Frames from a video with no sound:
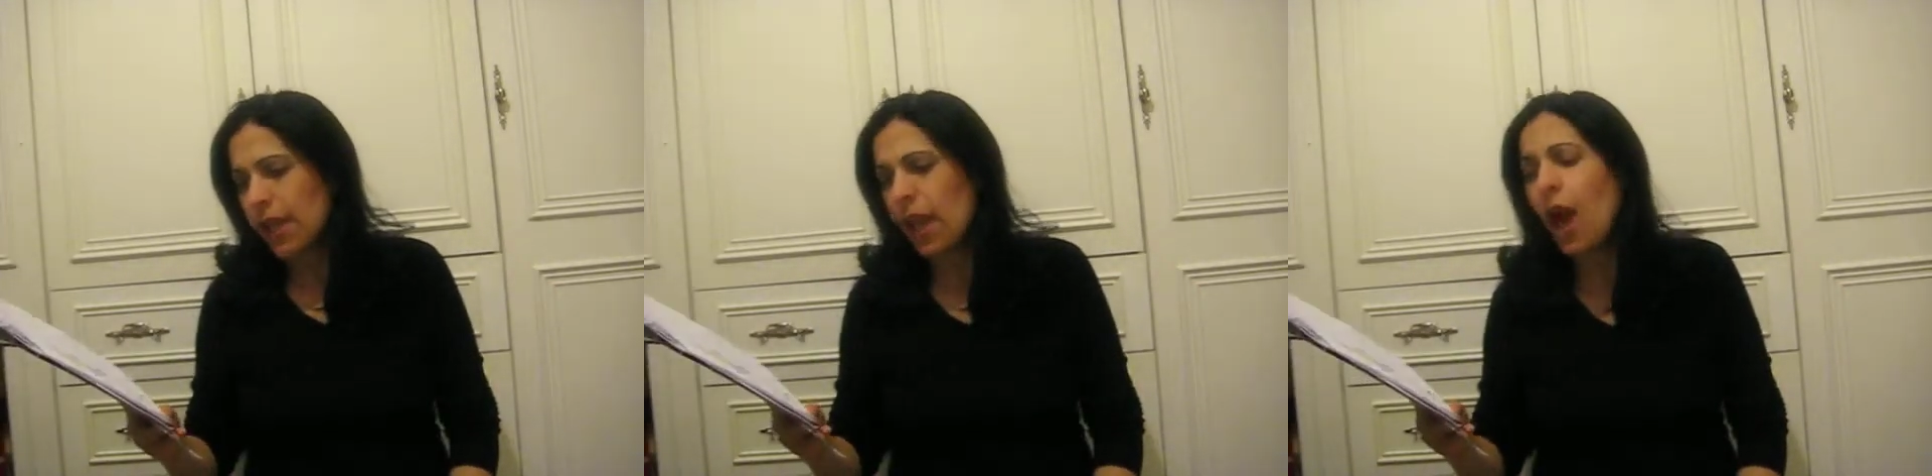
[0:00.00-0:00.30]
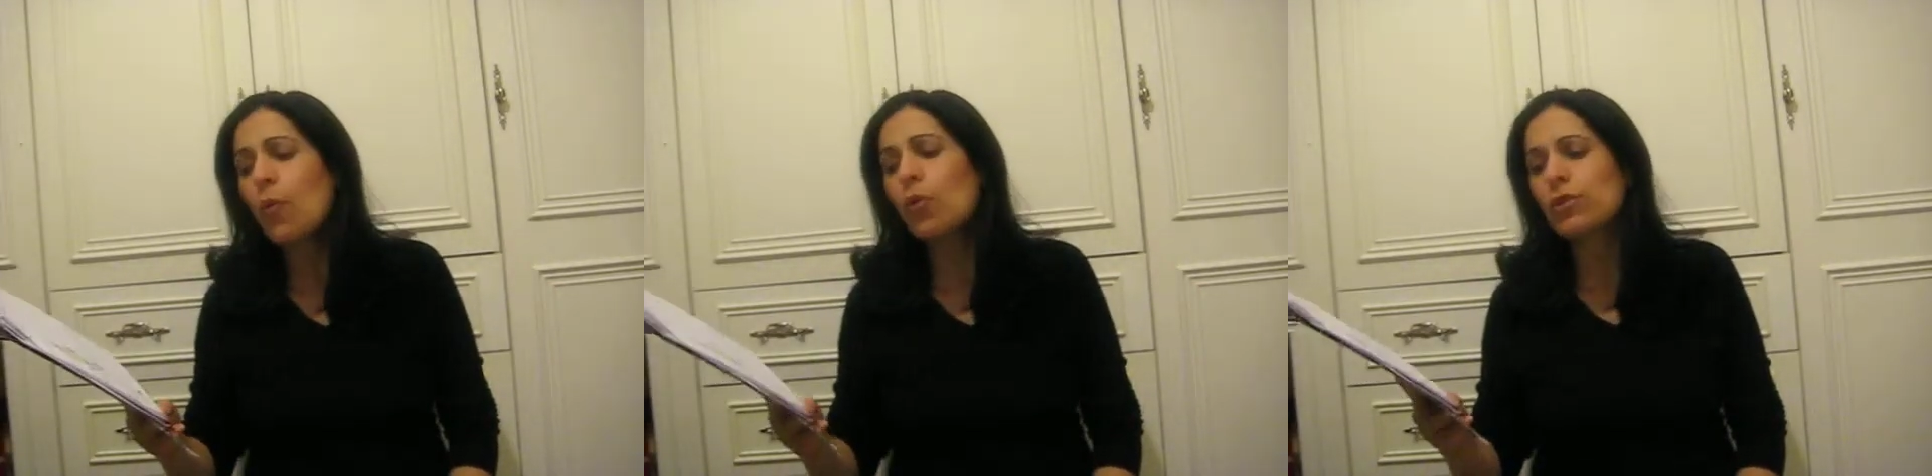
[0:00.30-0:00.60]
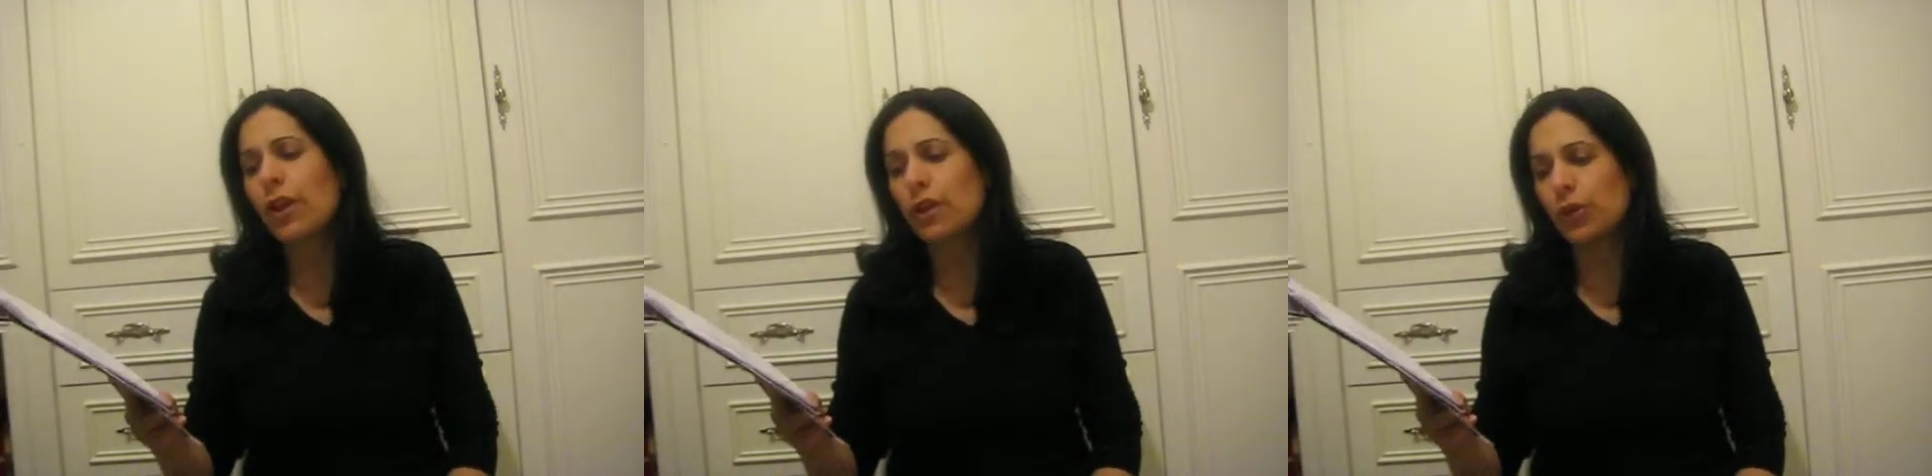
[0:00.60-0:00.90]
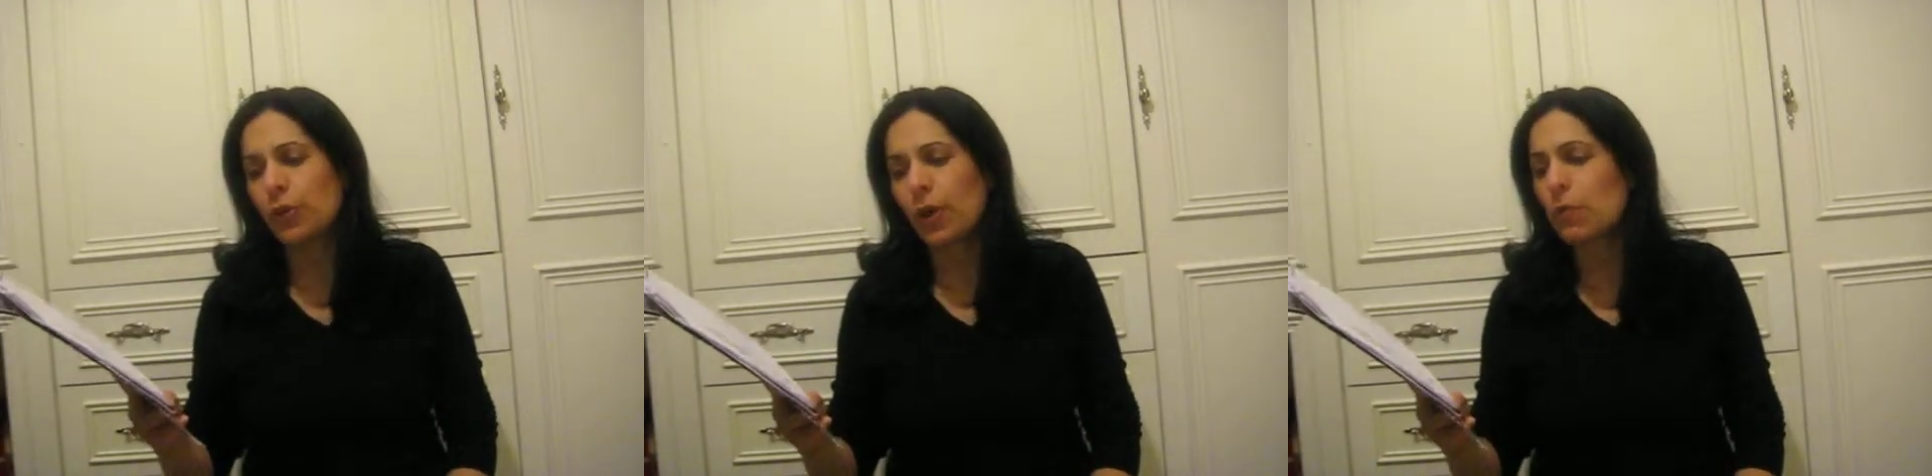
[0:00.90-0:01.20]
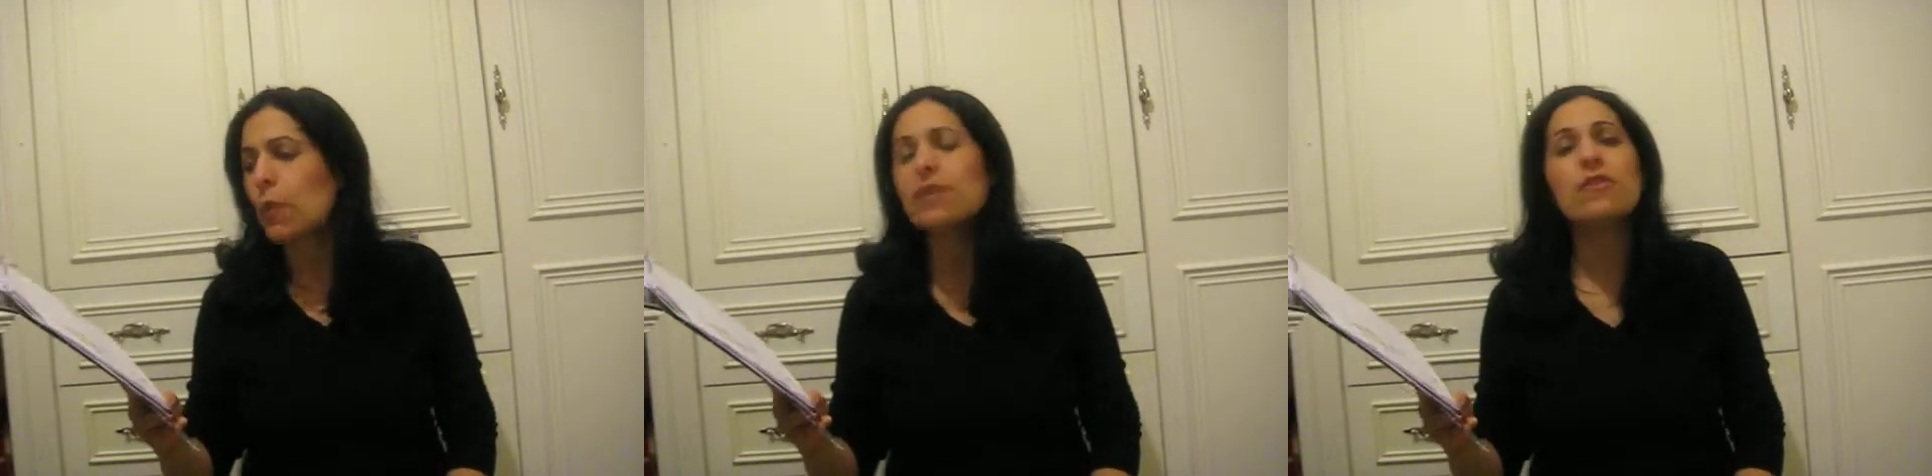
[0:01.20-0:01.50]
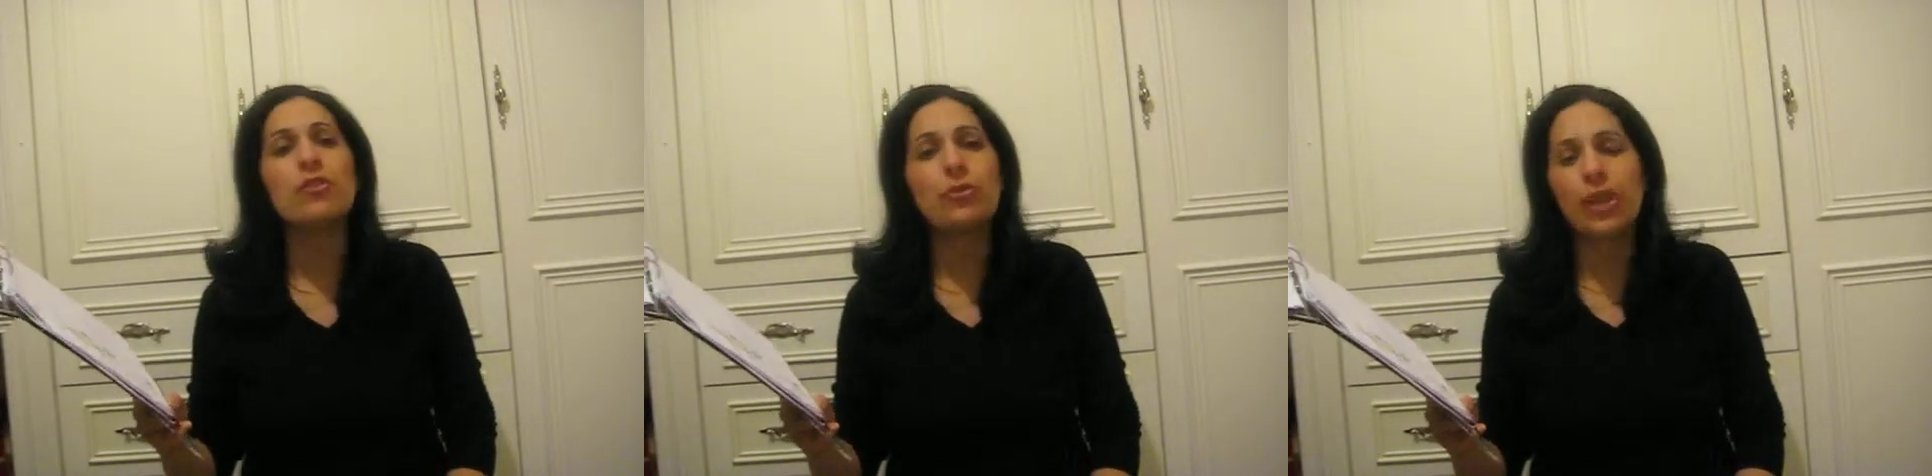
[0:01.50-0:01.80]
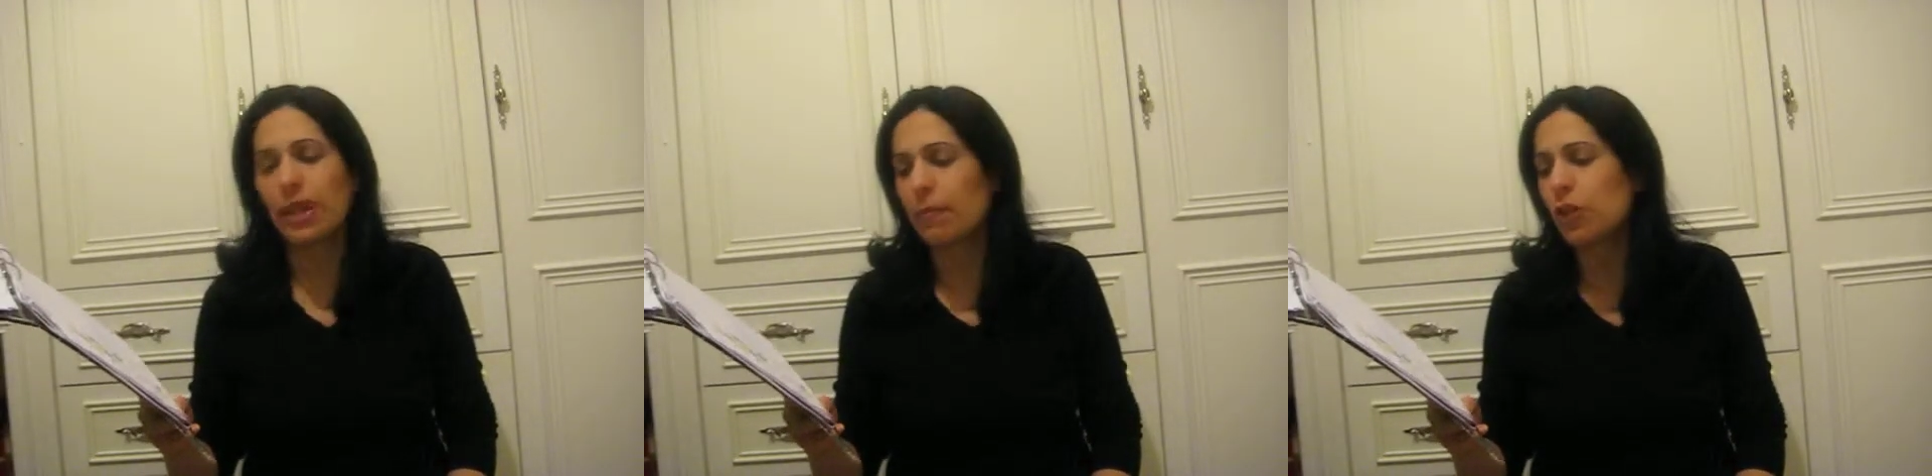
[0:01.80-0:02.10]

how old are you and what is your name